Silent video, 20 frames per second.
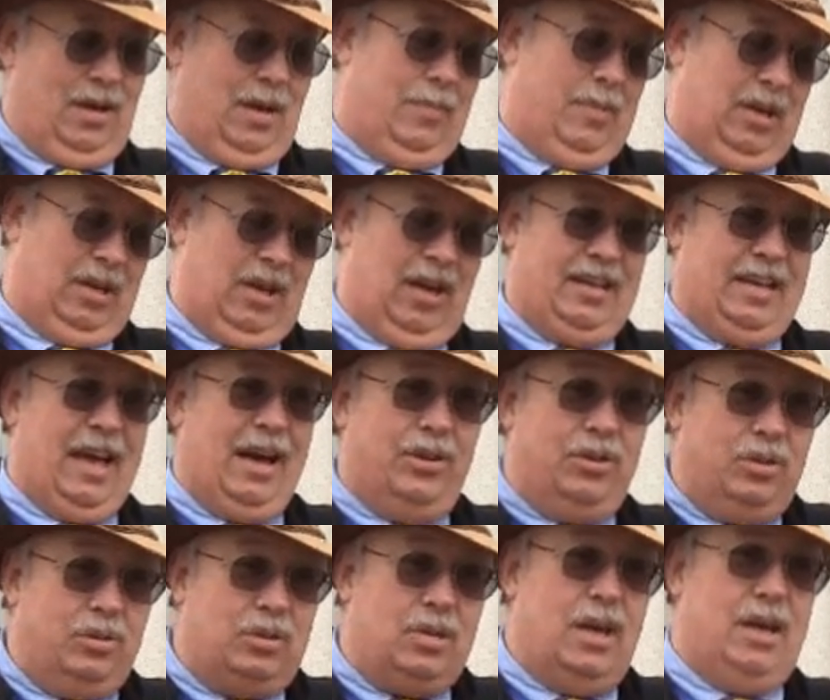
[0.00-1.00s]
a bit like
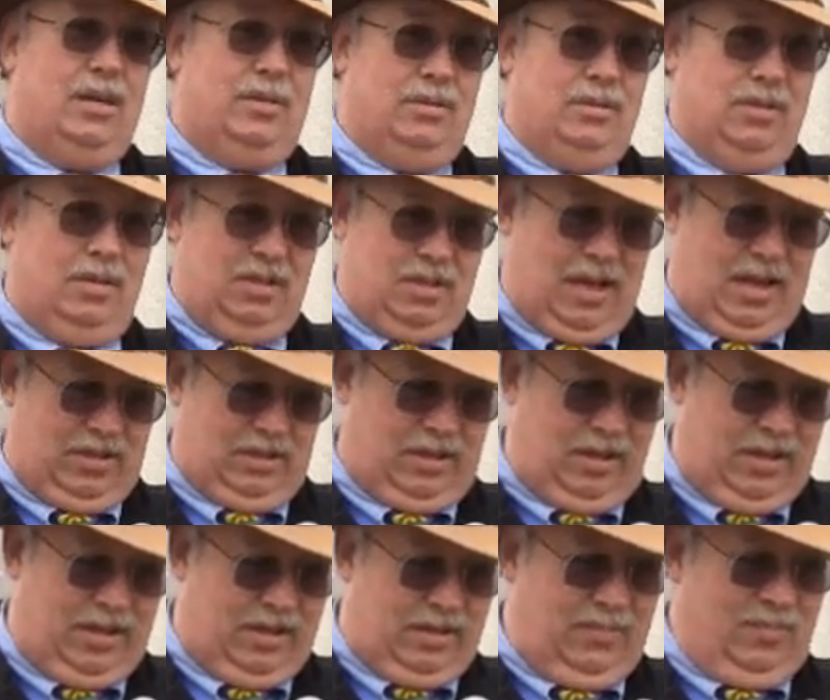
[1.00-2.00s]
our Newtown
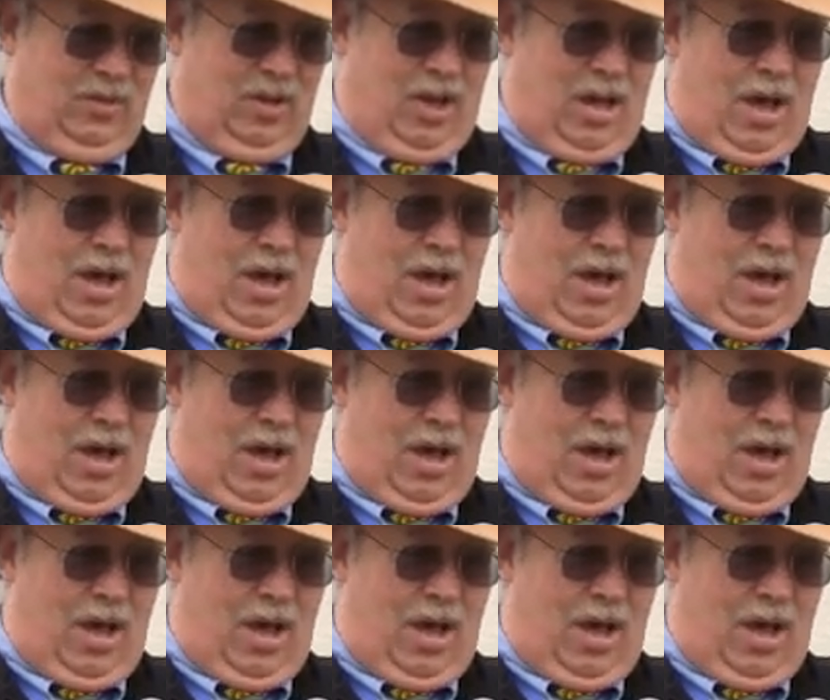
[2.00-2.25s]
disaster here,